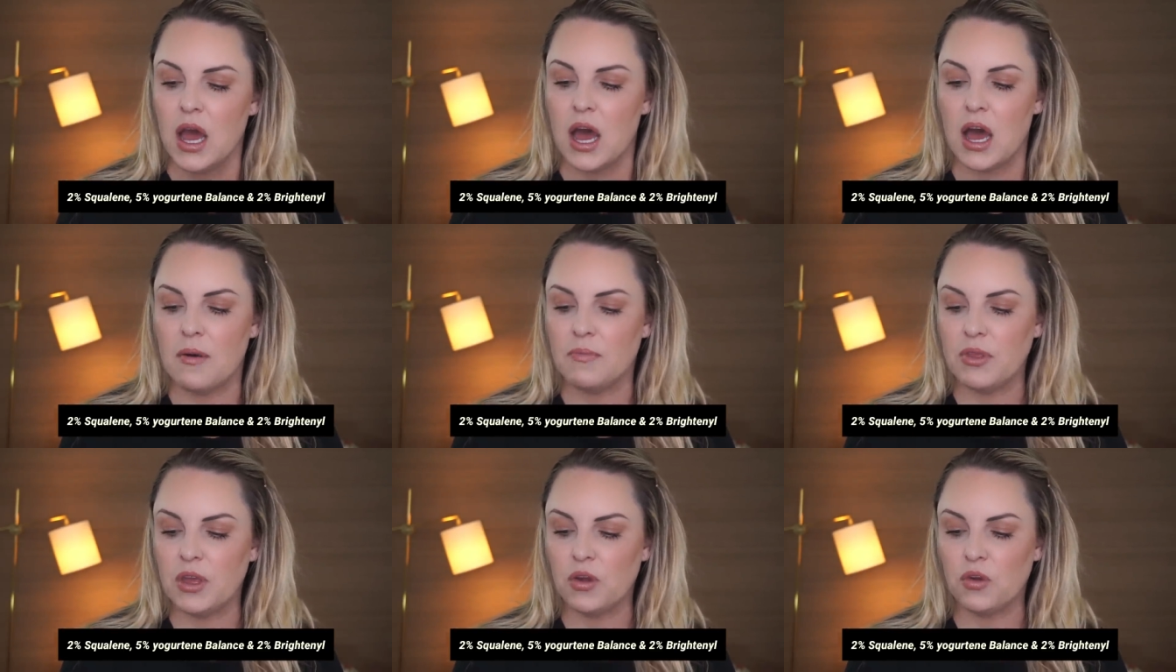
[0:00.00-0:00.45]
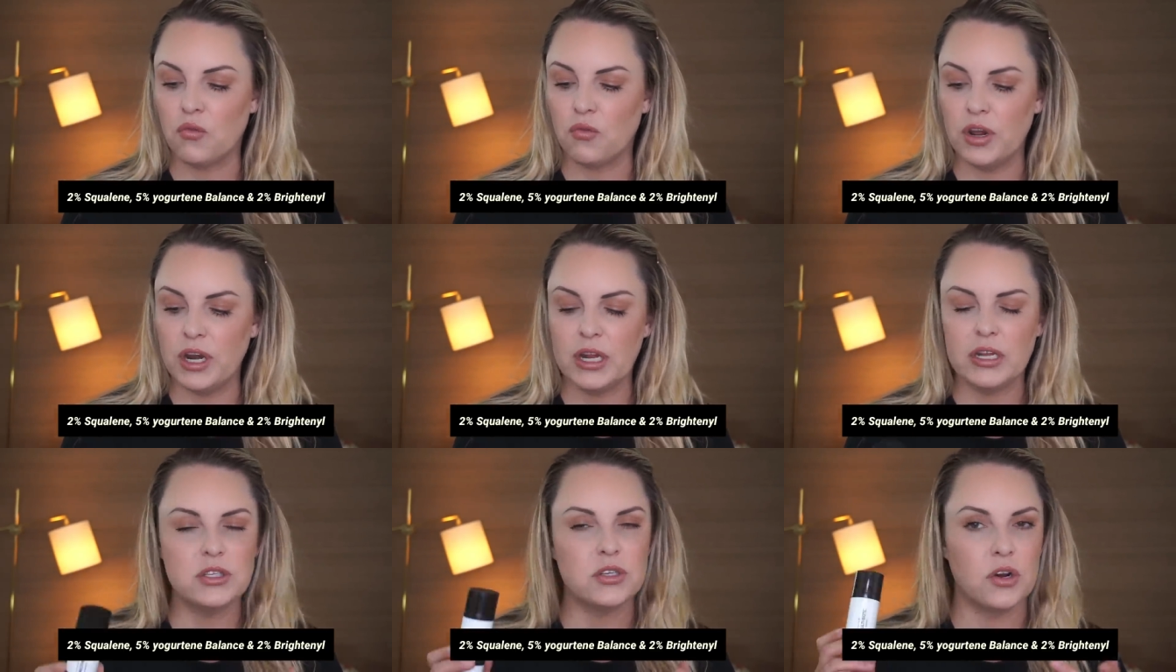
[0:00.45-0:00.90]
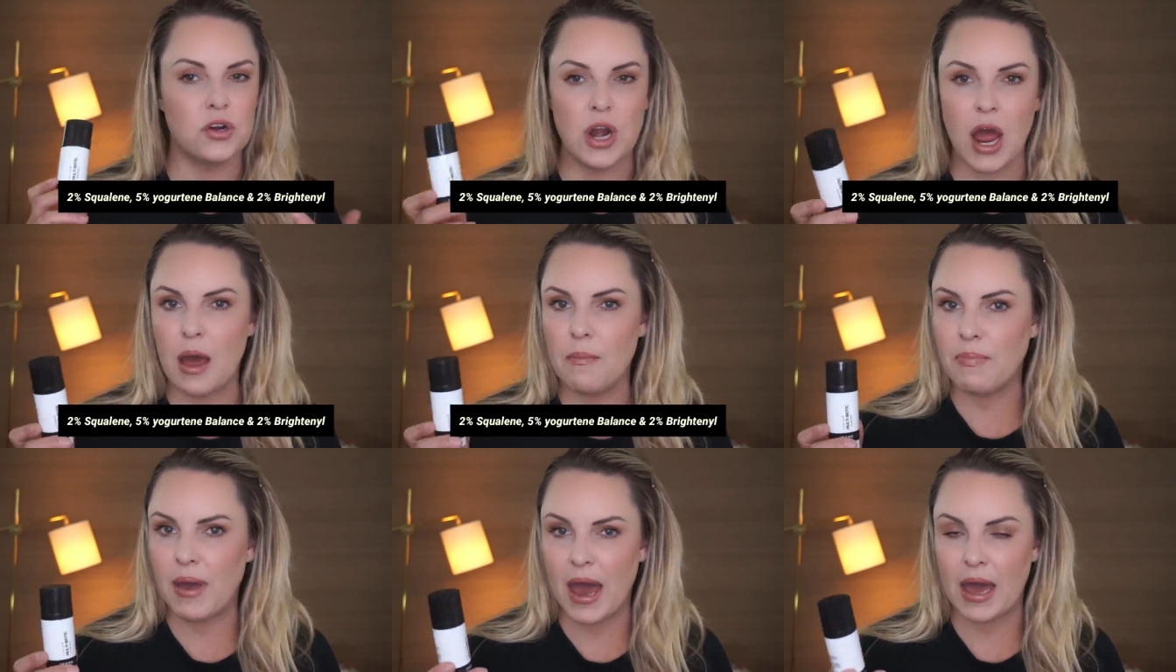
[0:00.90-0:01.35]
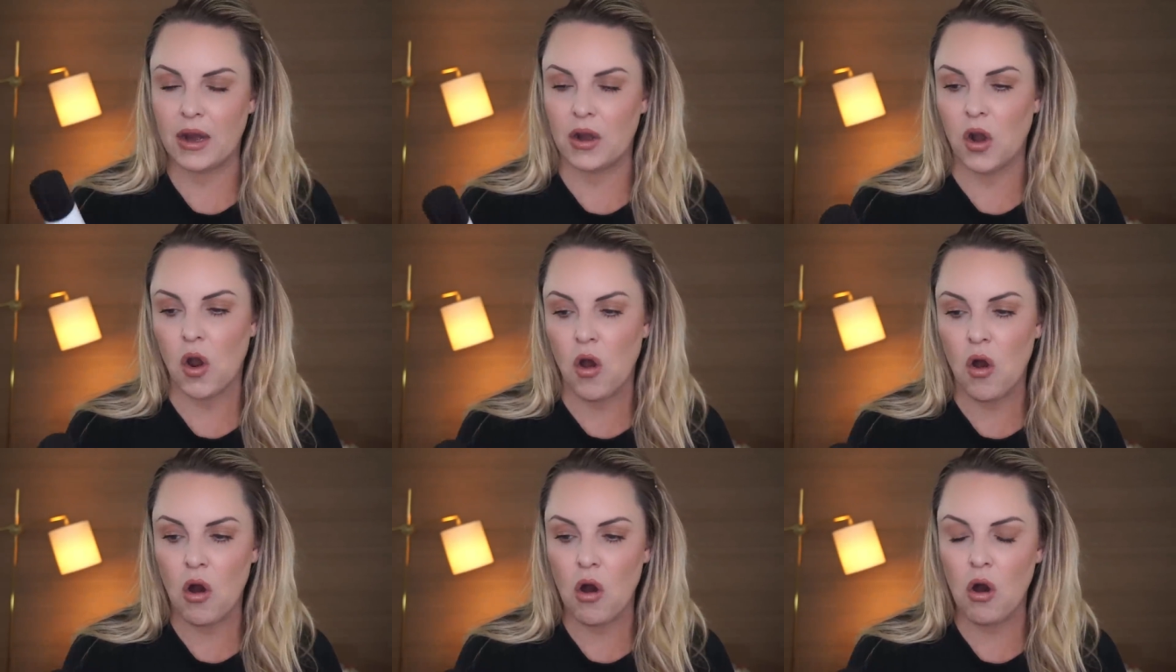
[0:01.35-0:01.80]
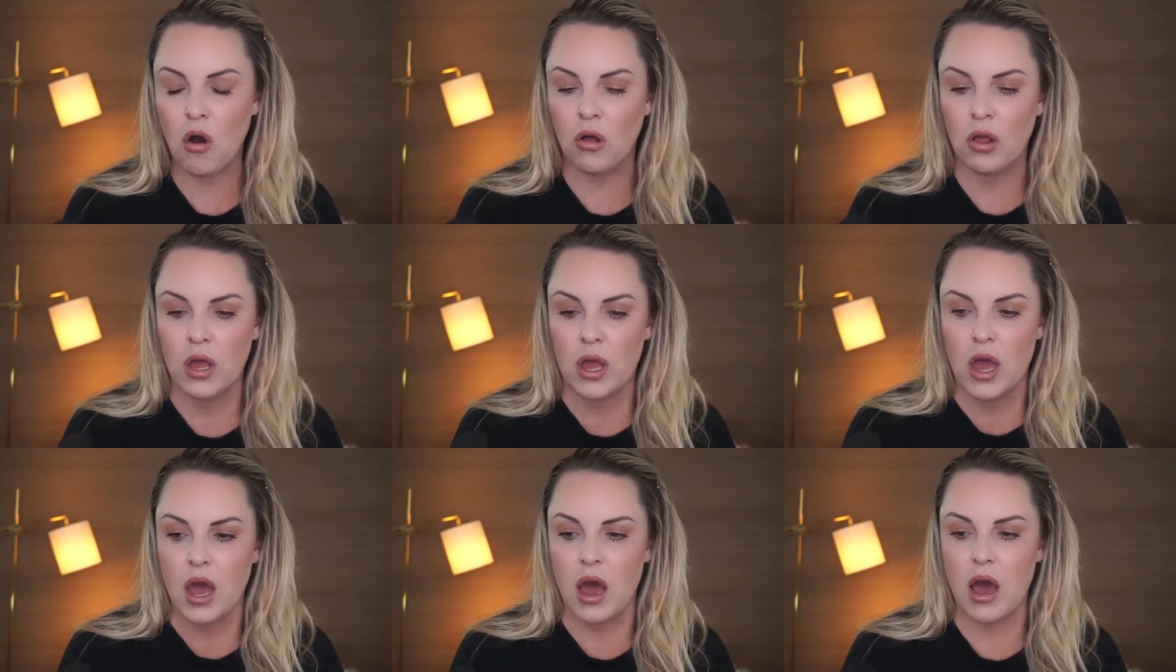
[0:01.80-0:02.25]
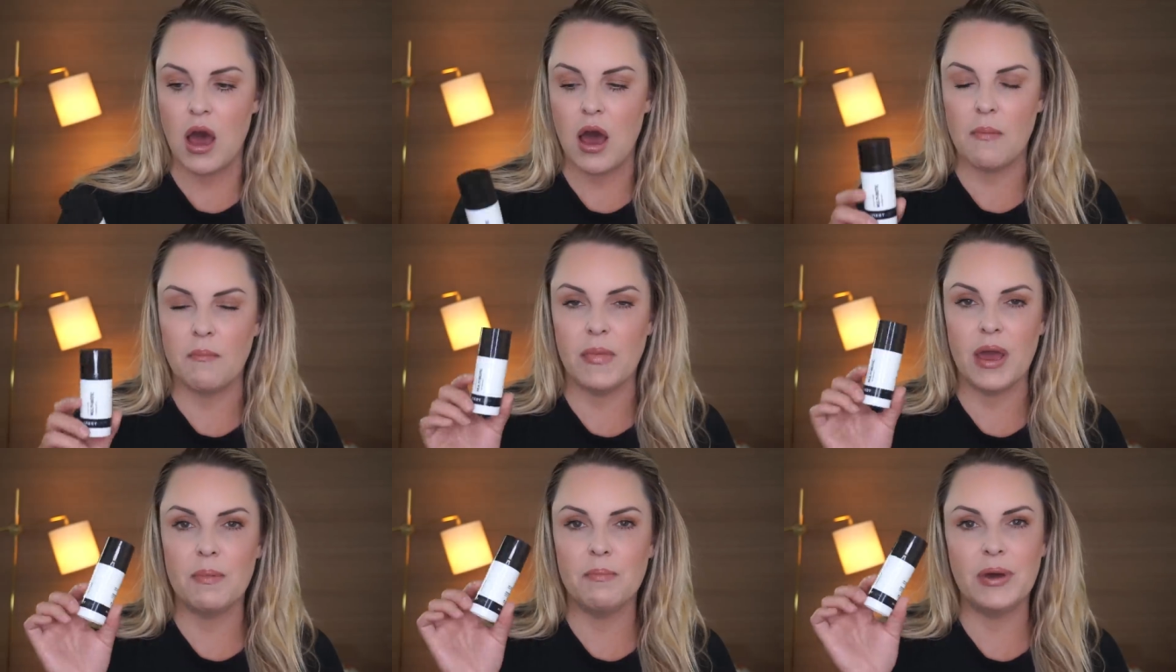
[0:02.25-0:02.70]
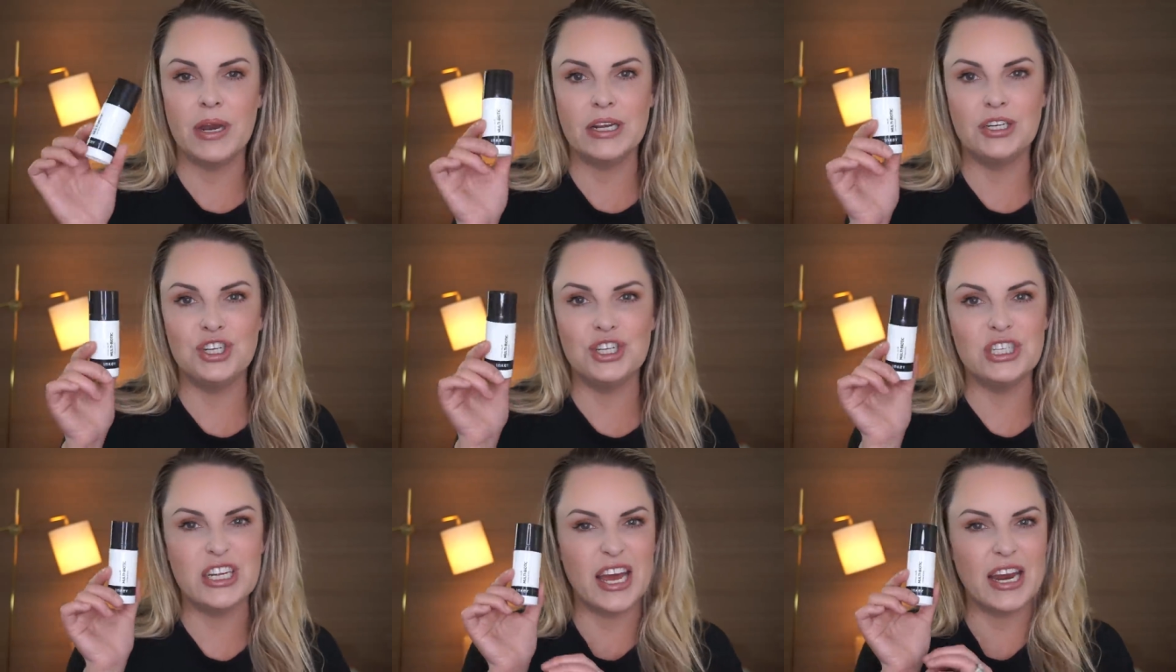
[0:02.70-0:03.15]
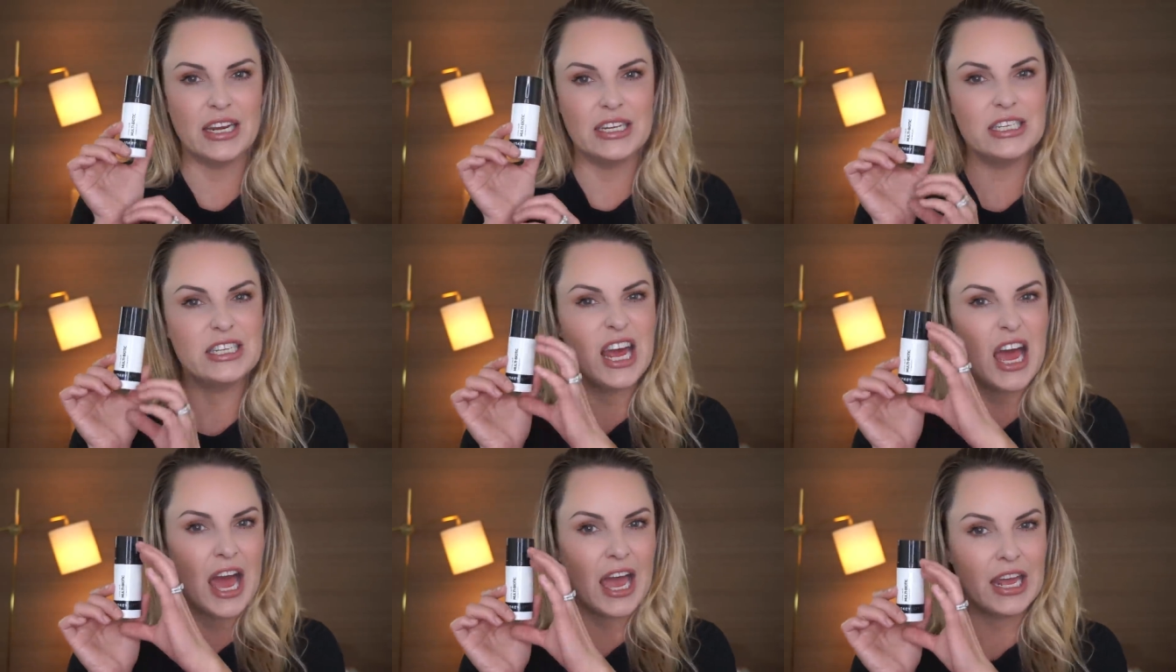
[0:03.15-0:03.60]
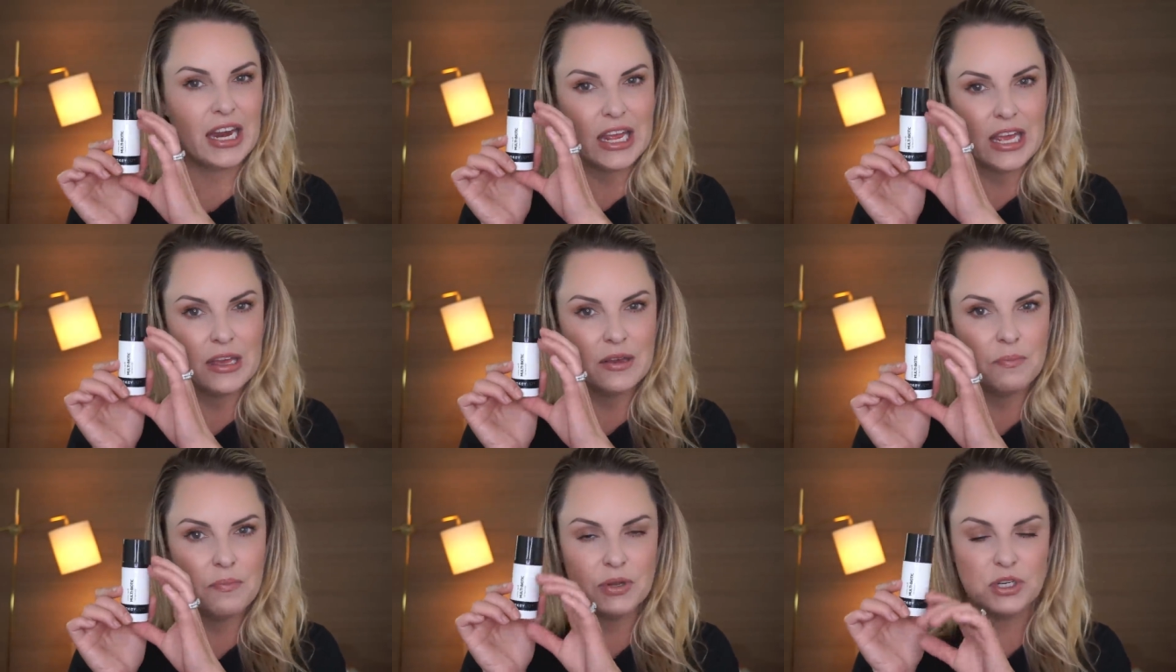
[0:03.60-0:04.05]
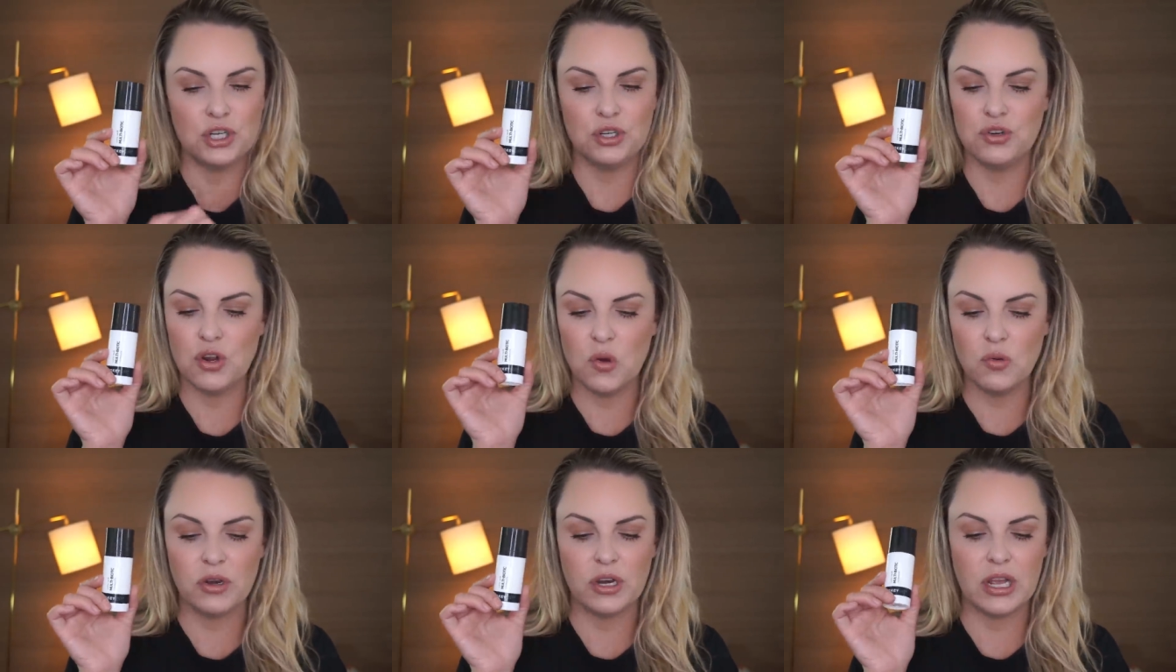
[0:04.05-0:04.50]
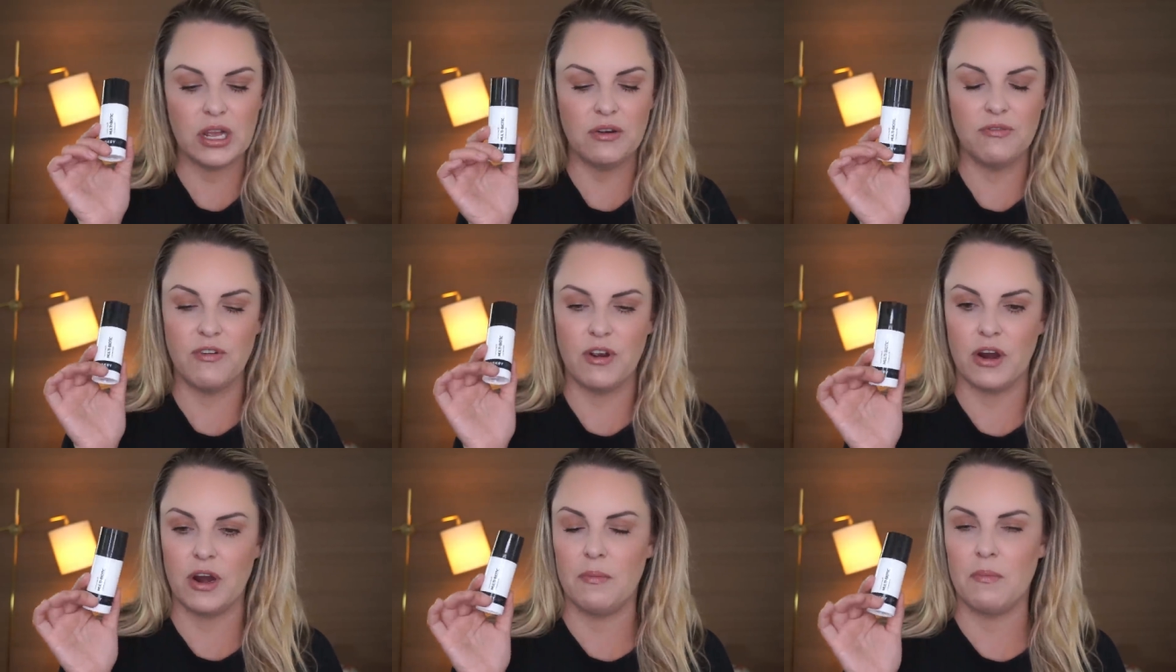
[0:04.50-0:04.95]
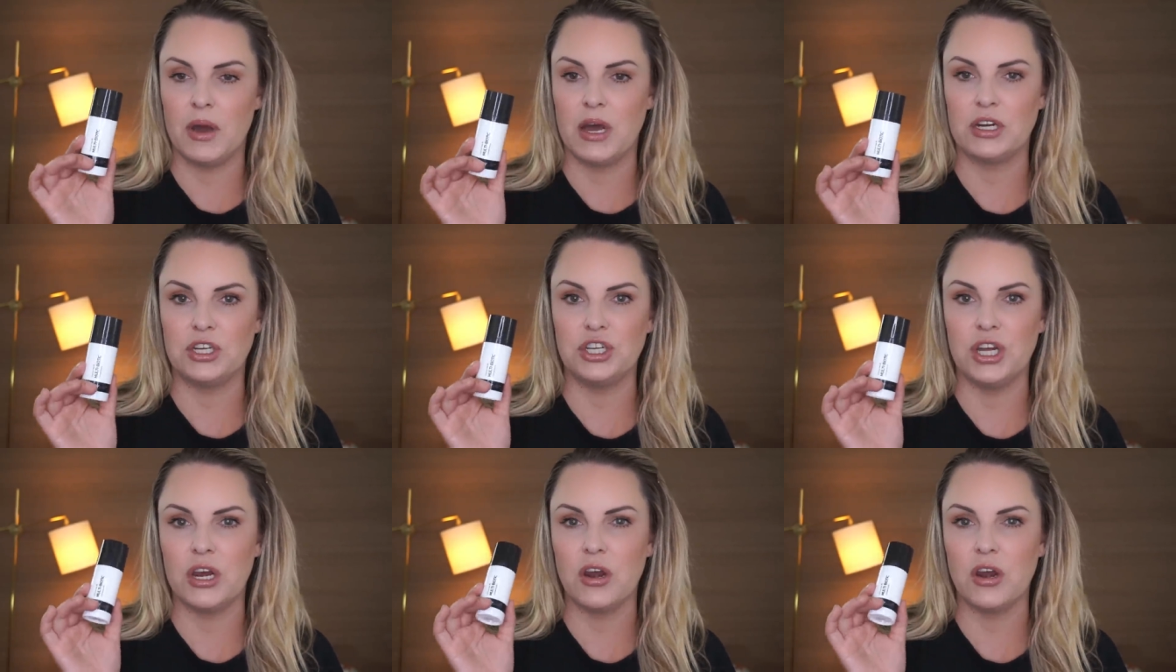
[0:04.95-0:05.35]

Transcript: Um, the ingredients are not bad at all, um, but it's just kind of tiny, but you don't need very much.